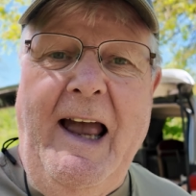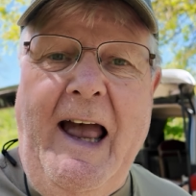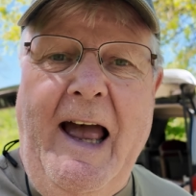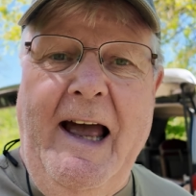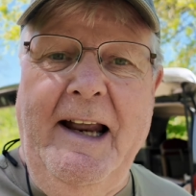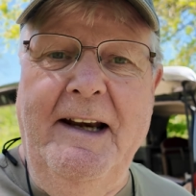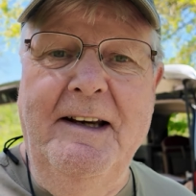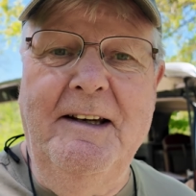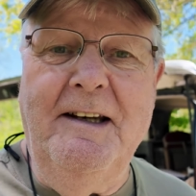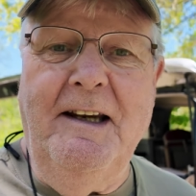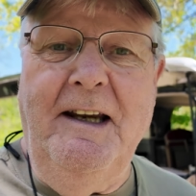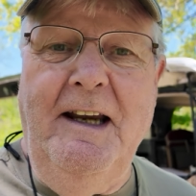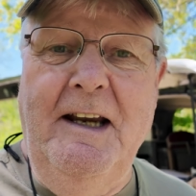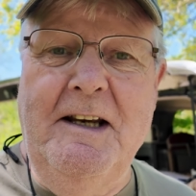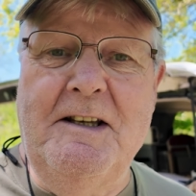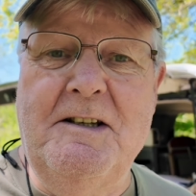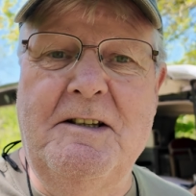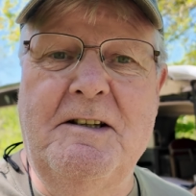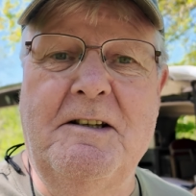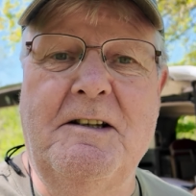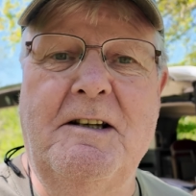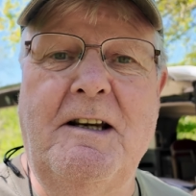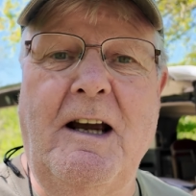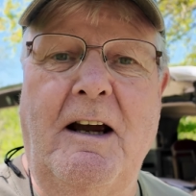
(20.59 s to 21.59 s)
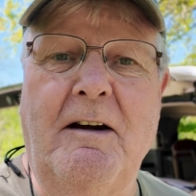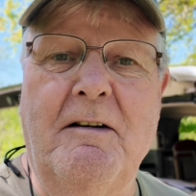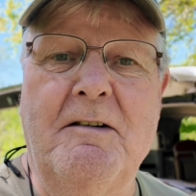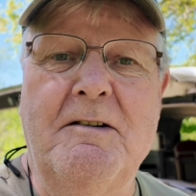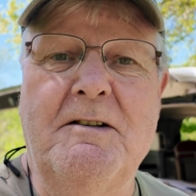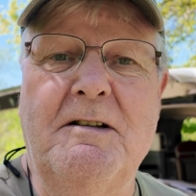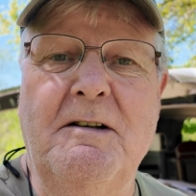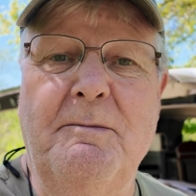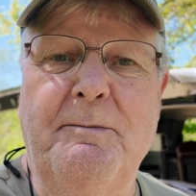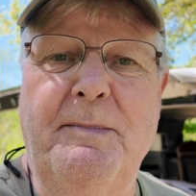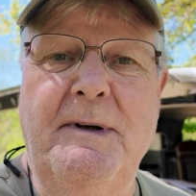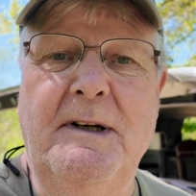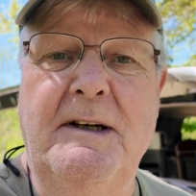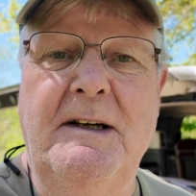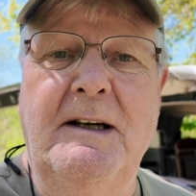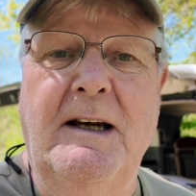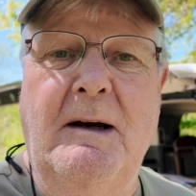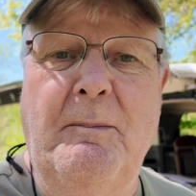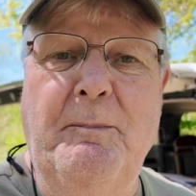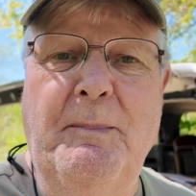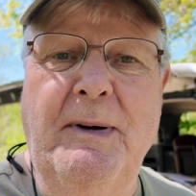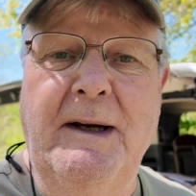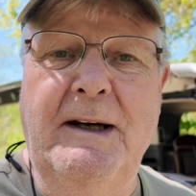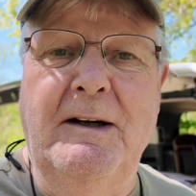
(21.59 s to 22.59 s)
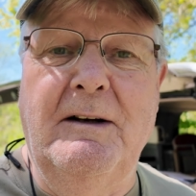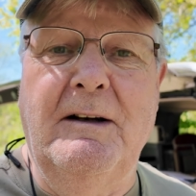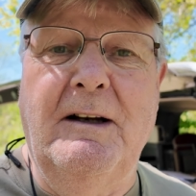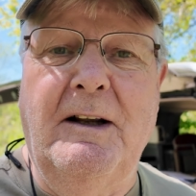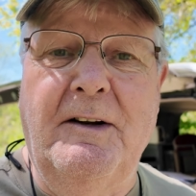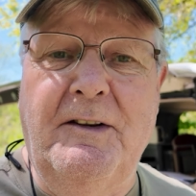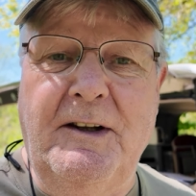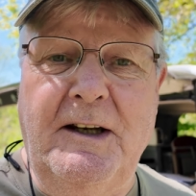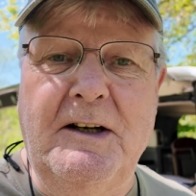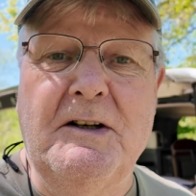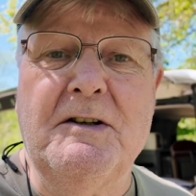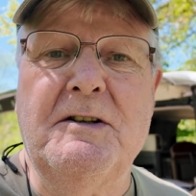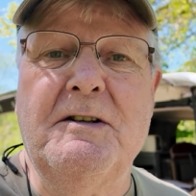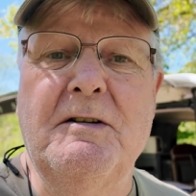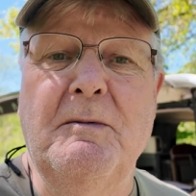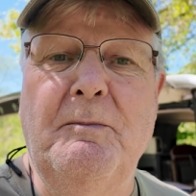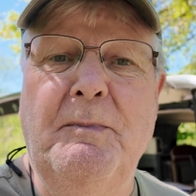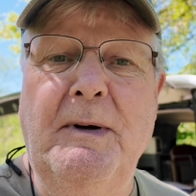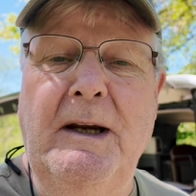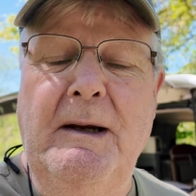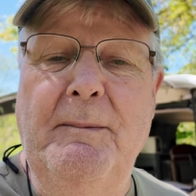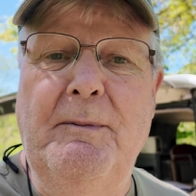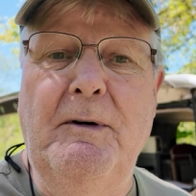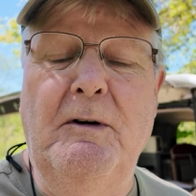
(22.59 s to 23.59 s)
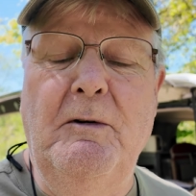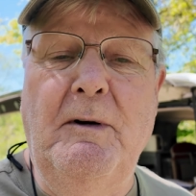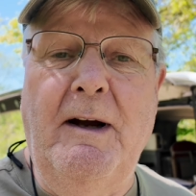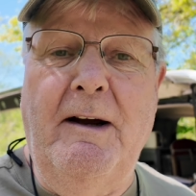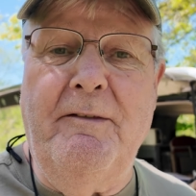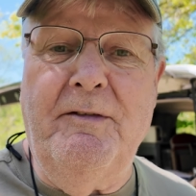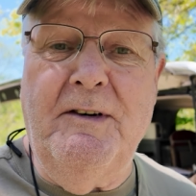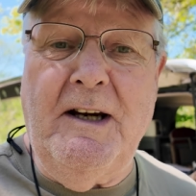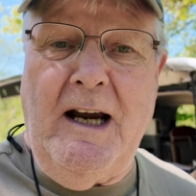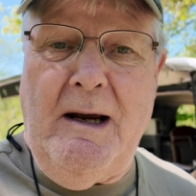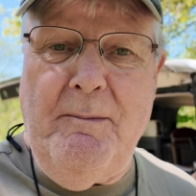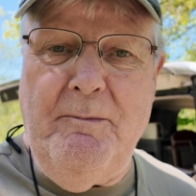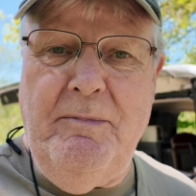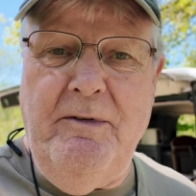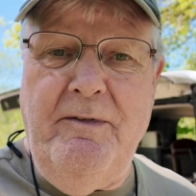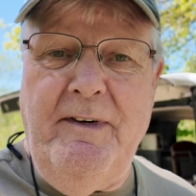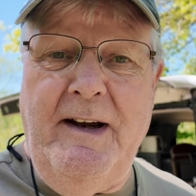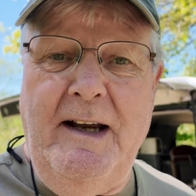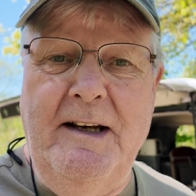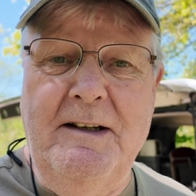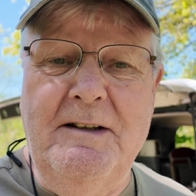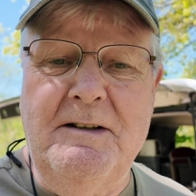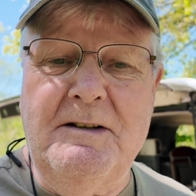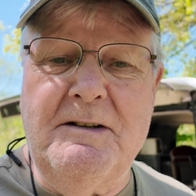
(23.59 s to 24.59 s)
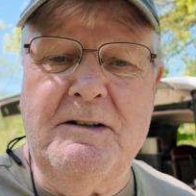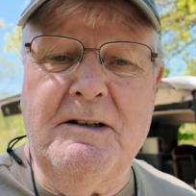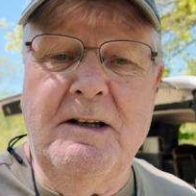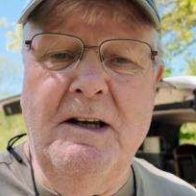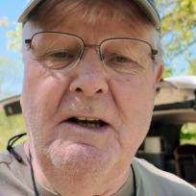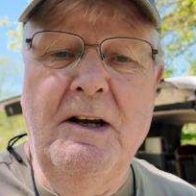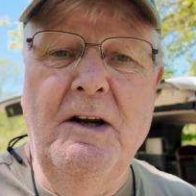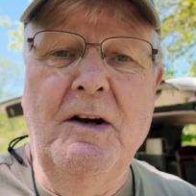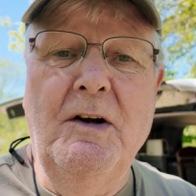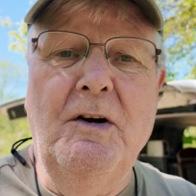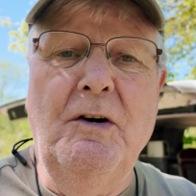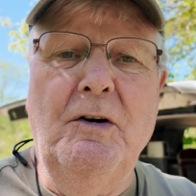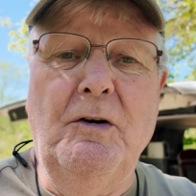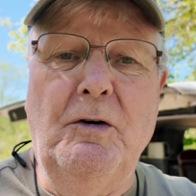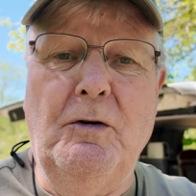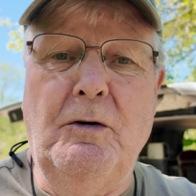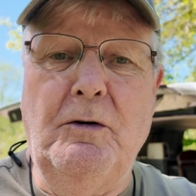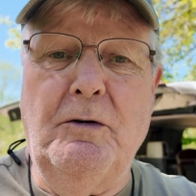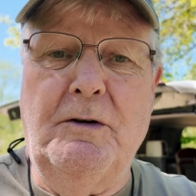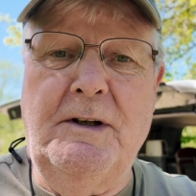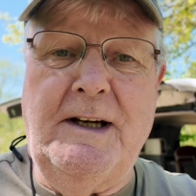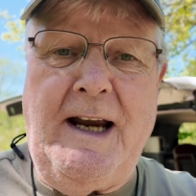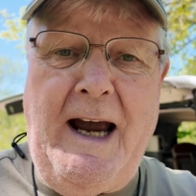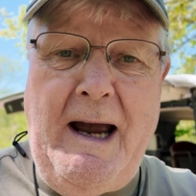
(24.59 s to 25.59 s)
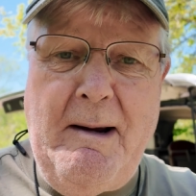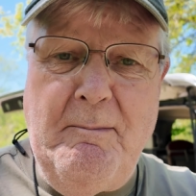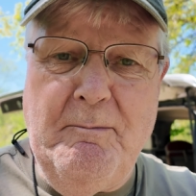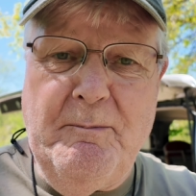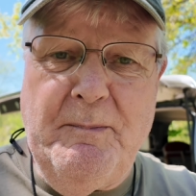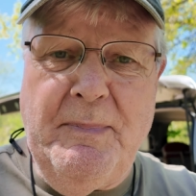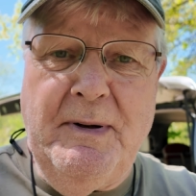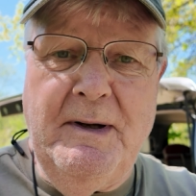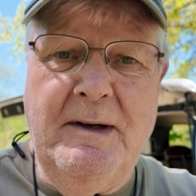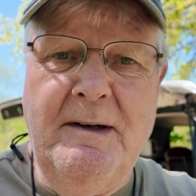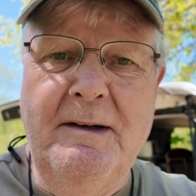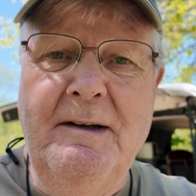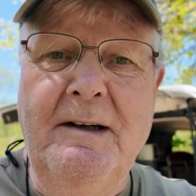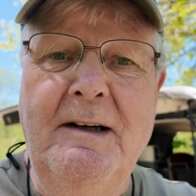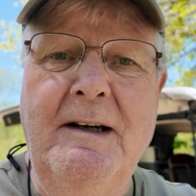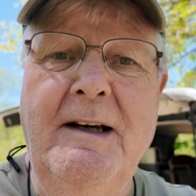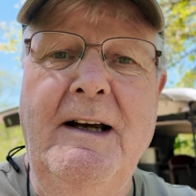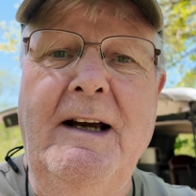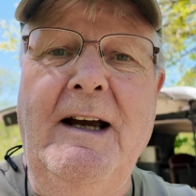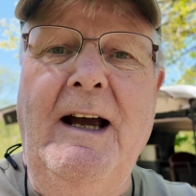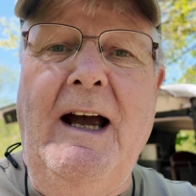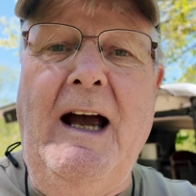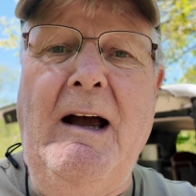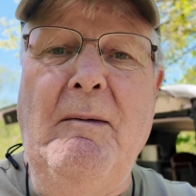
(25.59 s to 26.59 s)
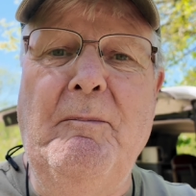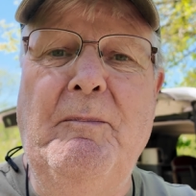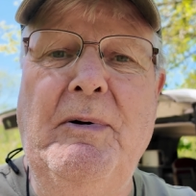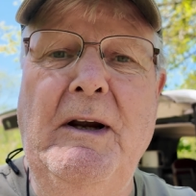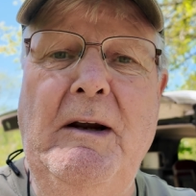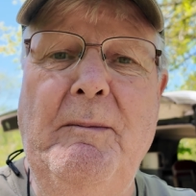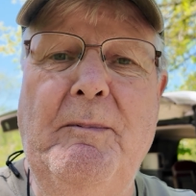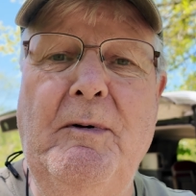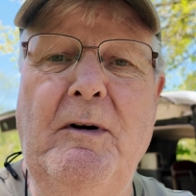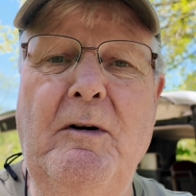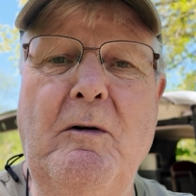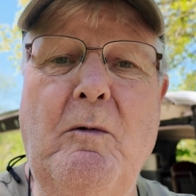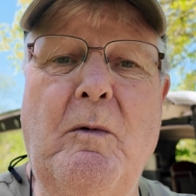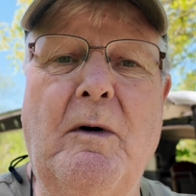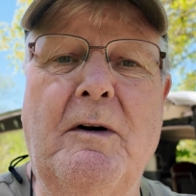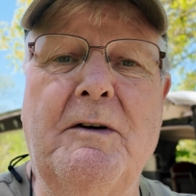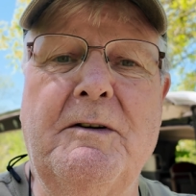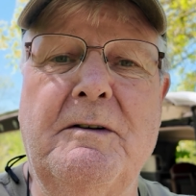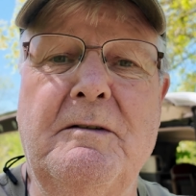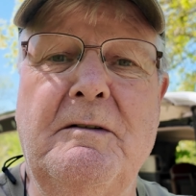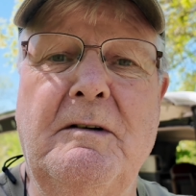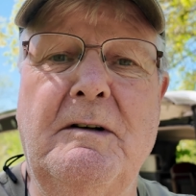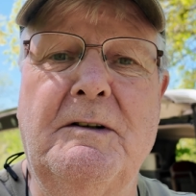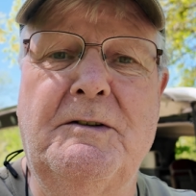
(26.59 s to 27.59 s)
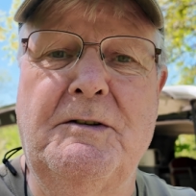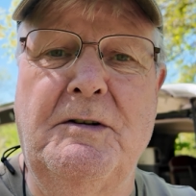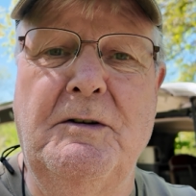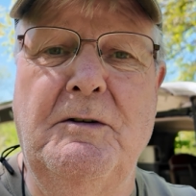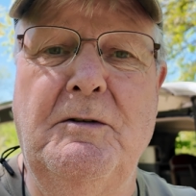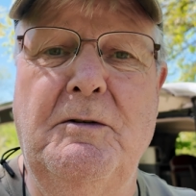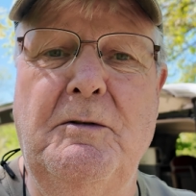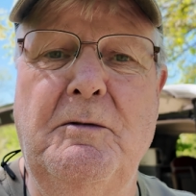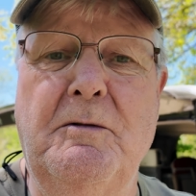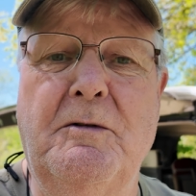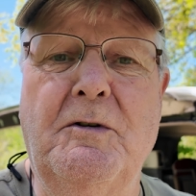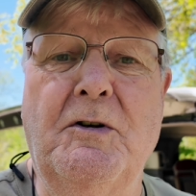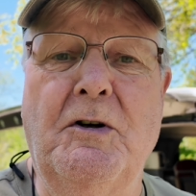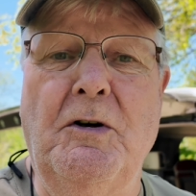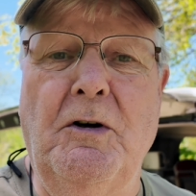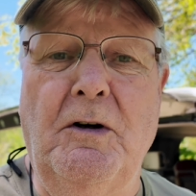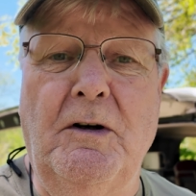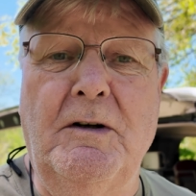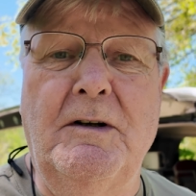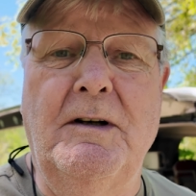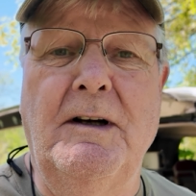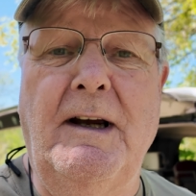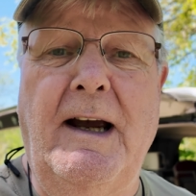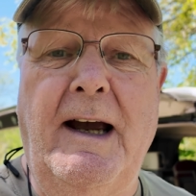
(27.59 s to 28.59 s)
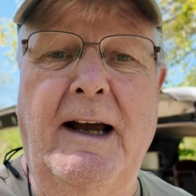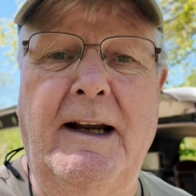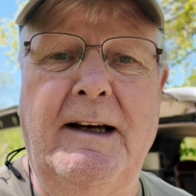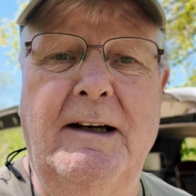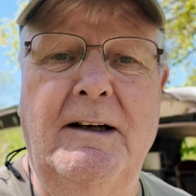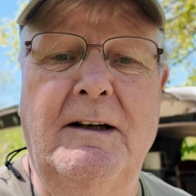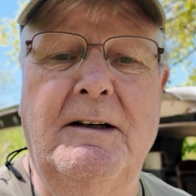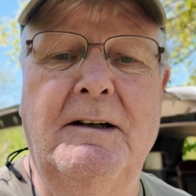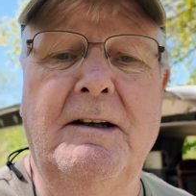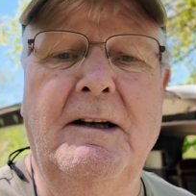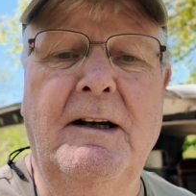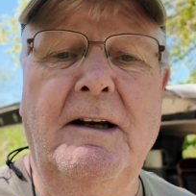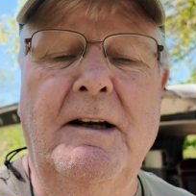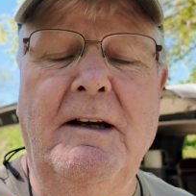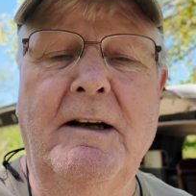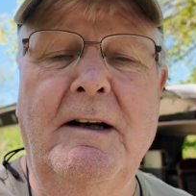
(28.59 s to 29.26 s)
and it's going to be appeal, I think, to people who have camper vans or camp, and people who want to cook and